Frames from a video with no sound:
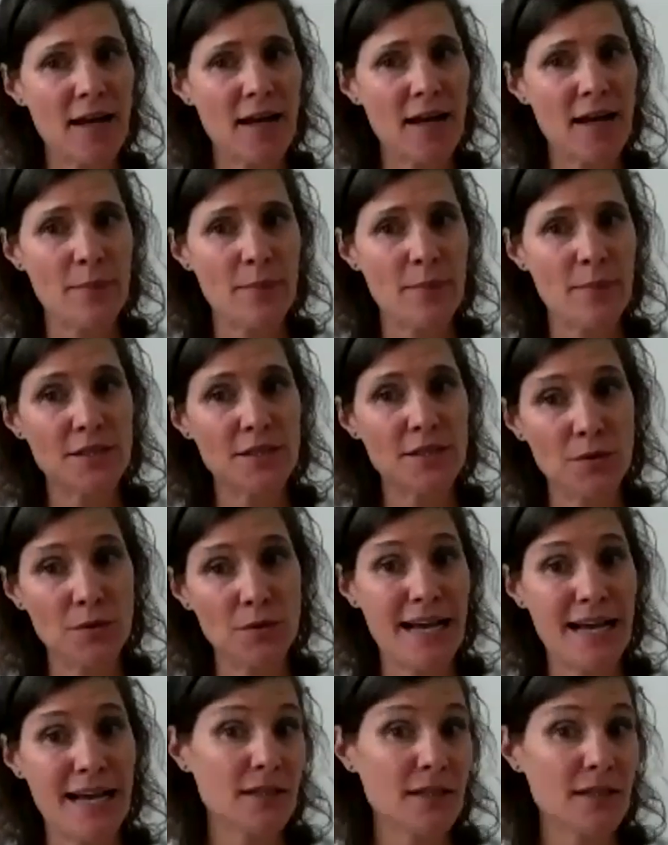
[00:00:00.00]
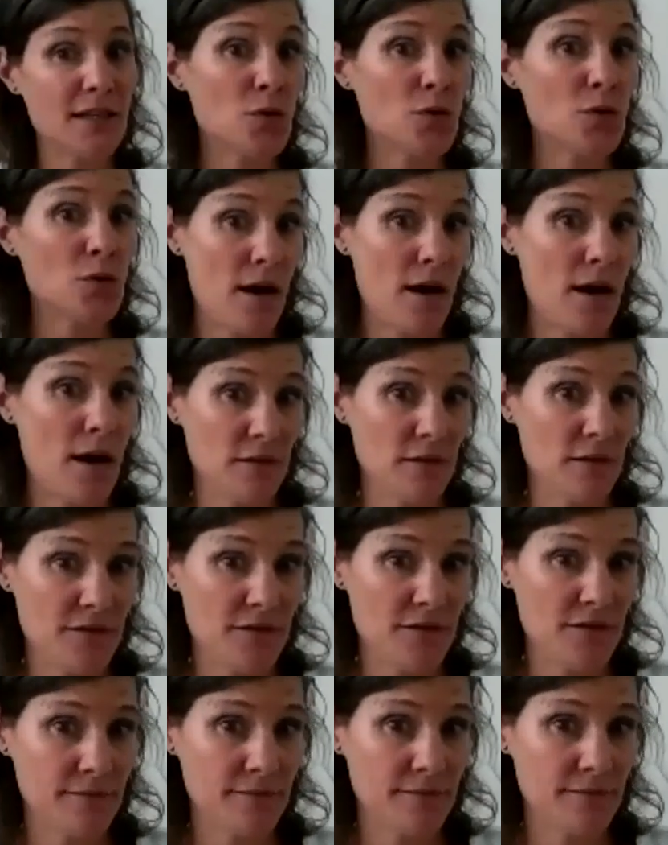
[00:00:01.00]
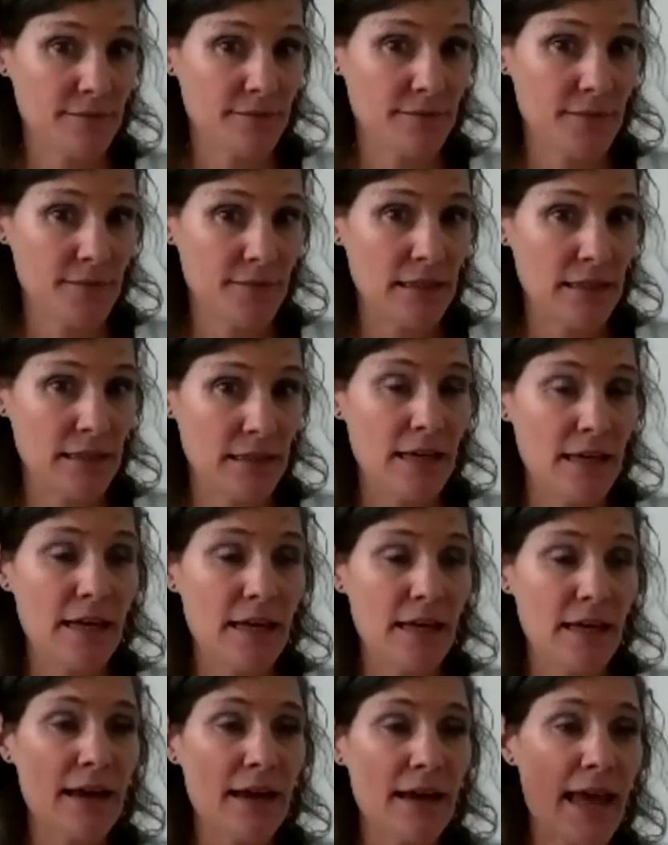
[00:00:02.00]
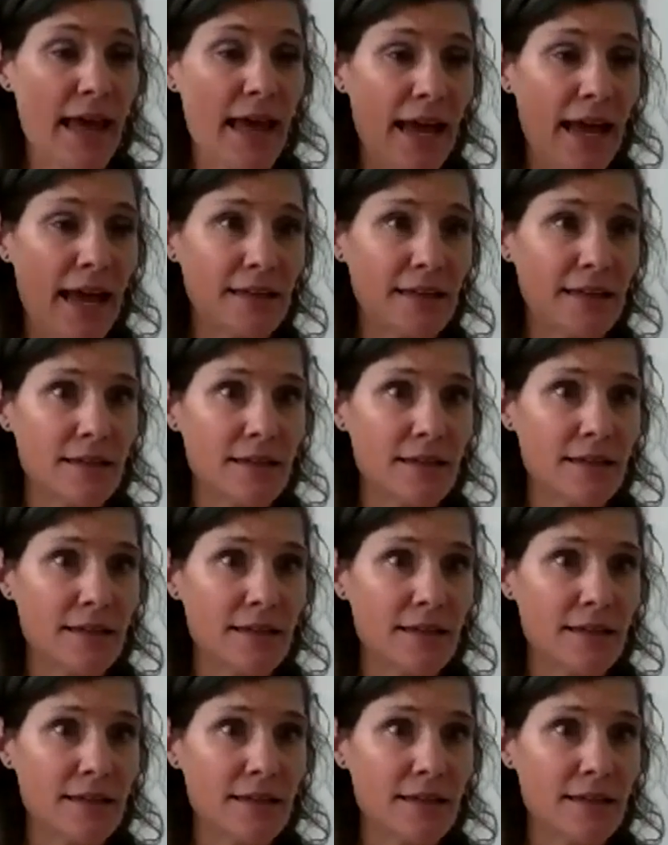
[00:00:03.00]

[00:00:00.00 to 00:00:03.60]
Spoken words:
up in 2012. And